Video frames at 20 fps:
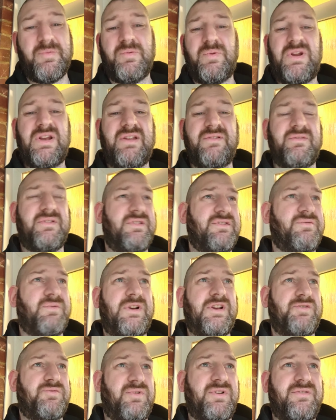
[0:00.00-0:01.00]
But we live in
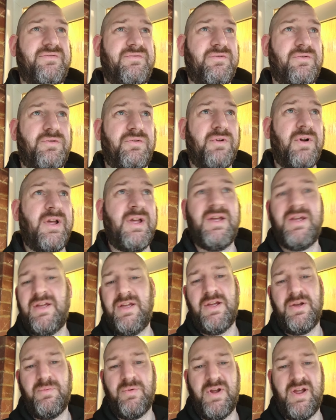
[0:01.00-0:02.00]
2024
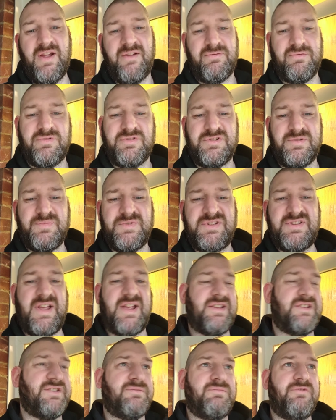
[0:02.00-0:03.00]
where everyone's
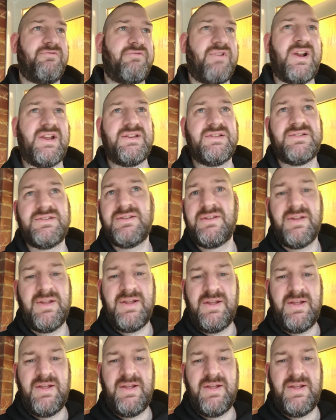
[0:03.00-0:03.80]
obsessed with race